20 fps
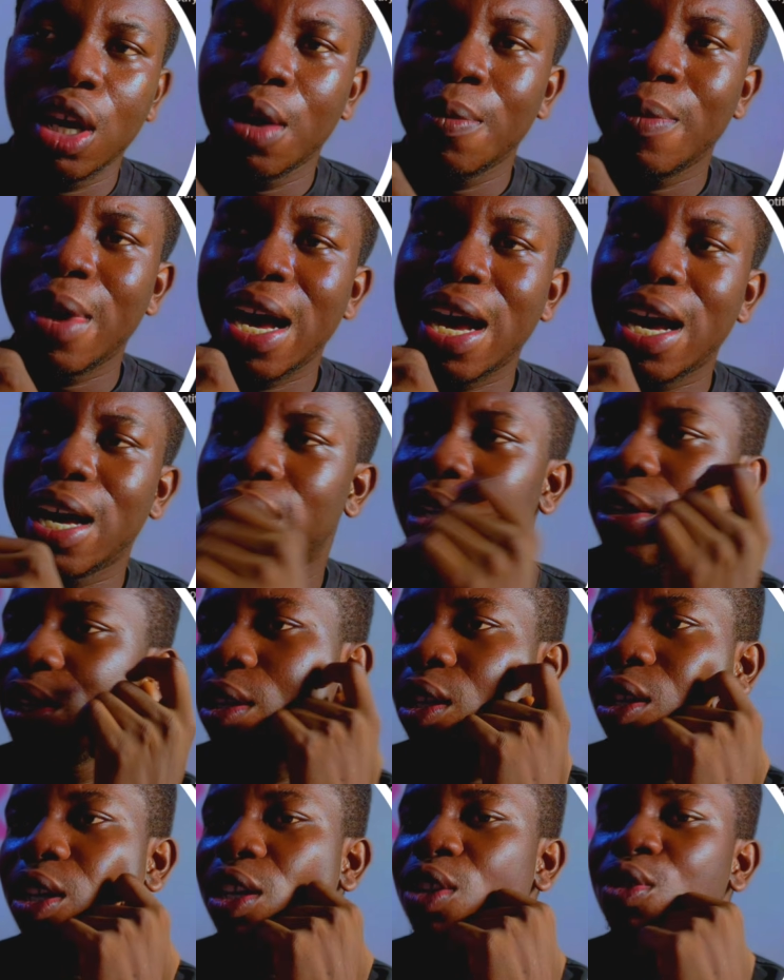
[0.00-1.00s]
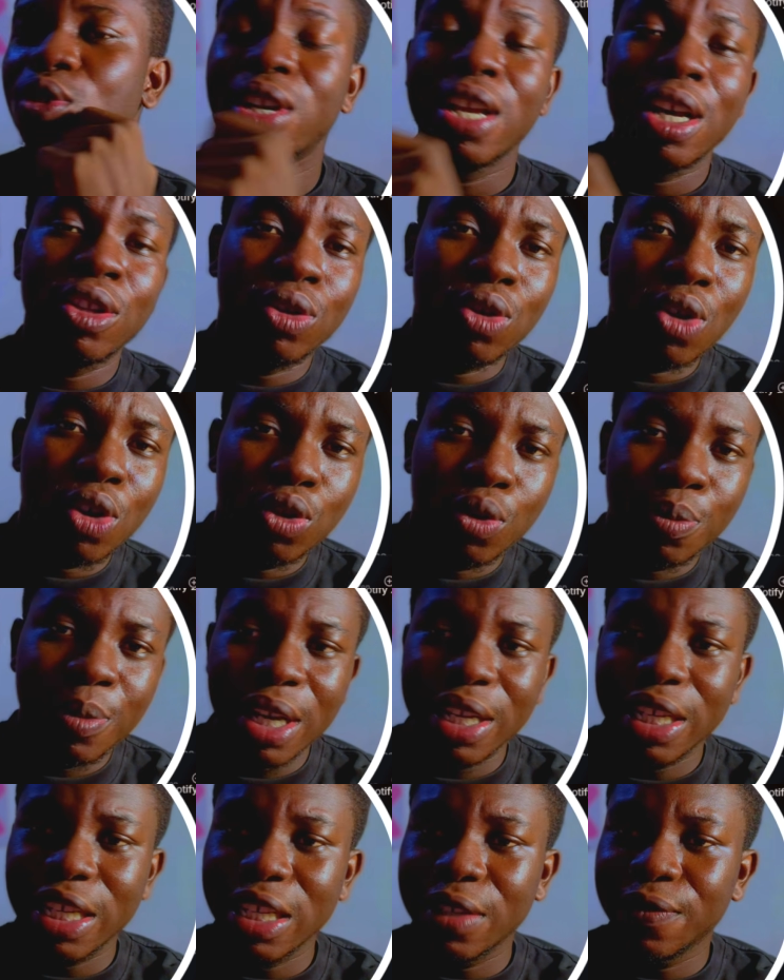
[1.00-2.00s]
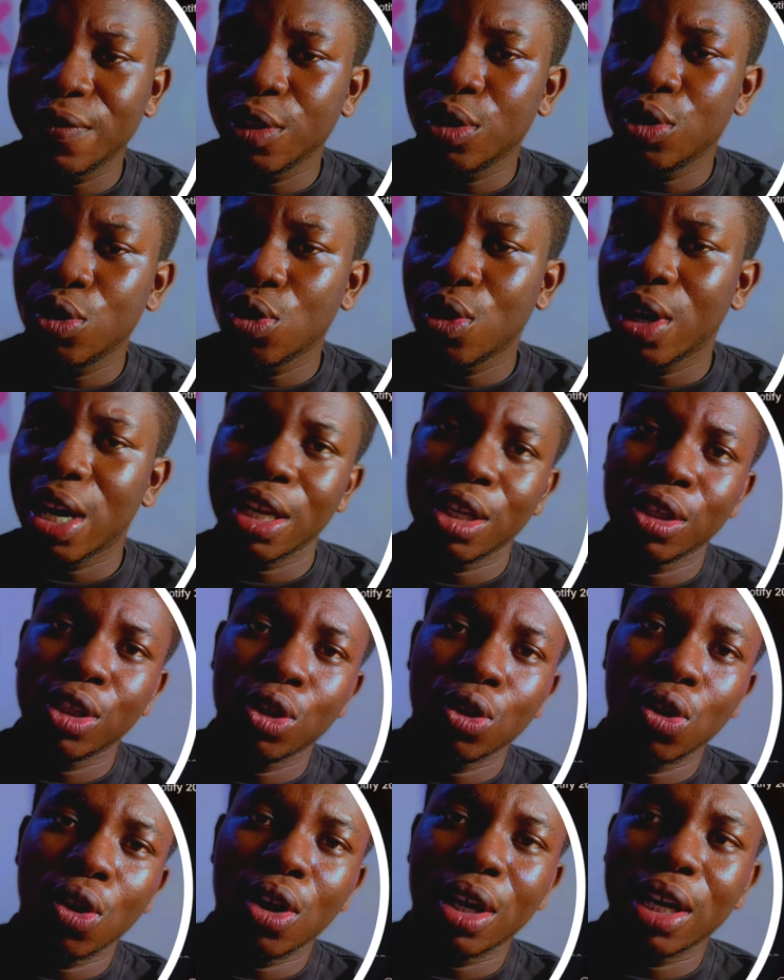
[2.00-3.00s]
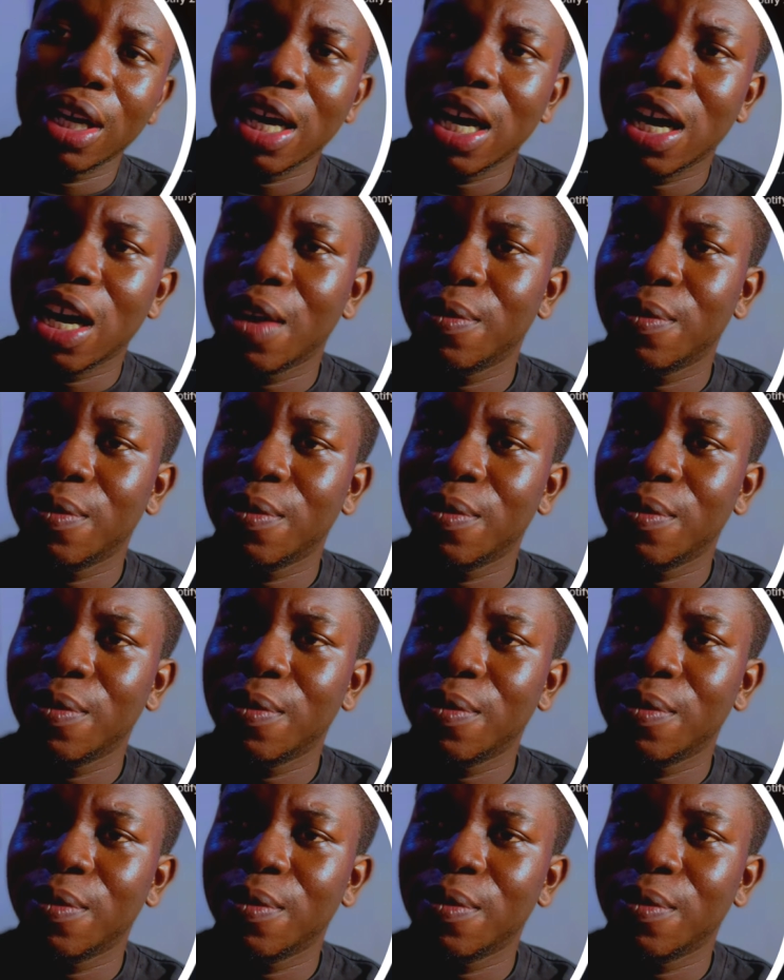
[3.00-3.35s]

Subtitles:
But in order not to make this video a little longer,